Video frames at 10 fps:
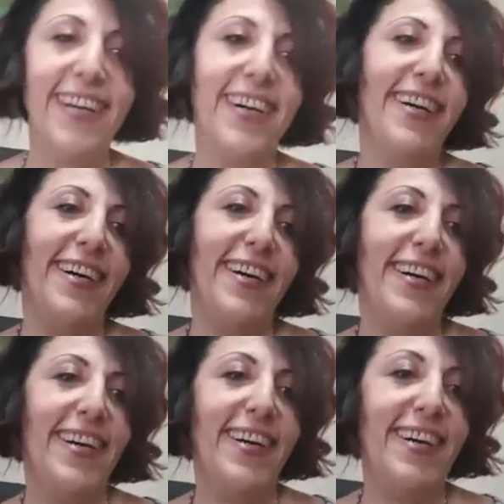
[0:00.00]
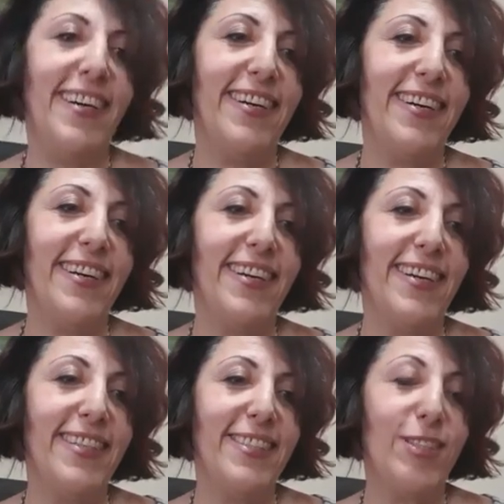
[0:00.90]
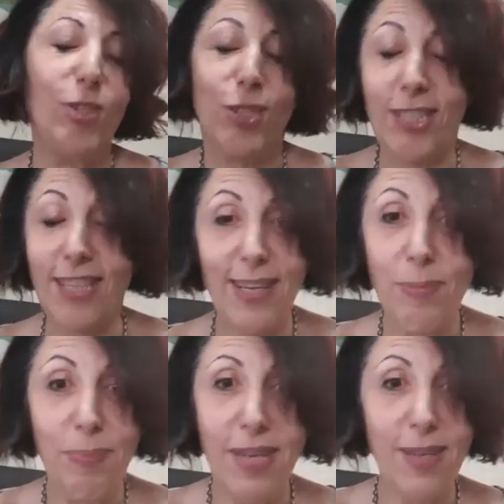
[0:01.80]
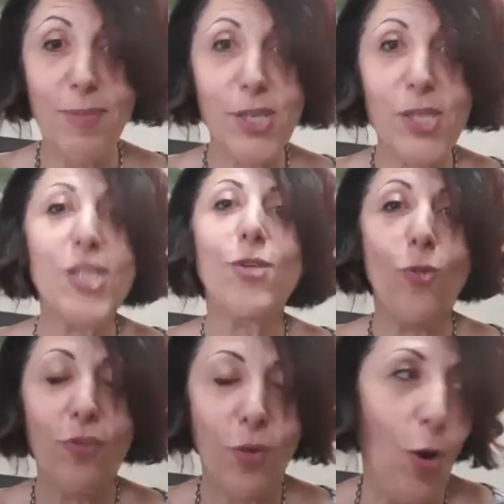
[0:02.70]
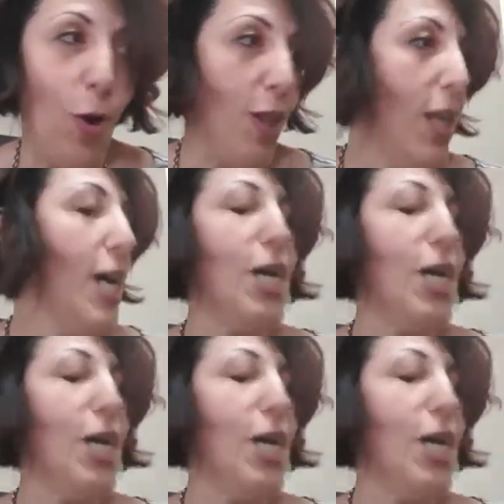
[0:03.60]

and just a better machine overall.